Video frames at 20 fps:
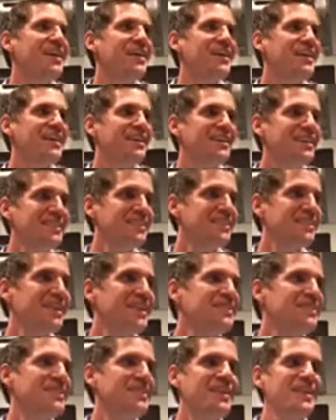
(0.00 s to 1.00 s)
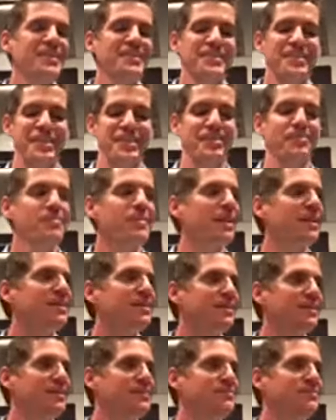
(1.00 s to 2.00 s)
He can change their hearts. He can make
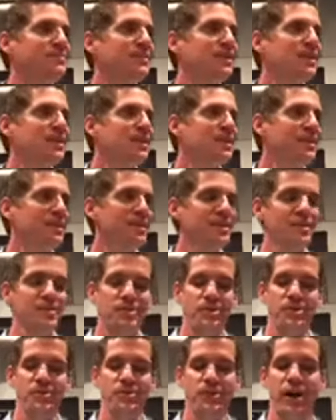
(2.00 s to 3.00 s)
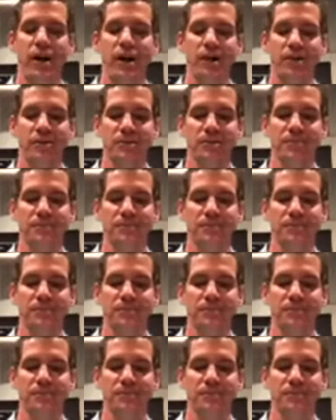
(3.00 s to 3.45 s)
them his own child.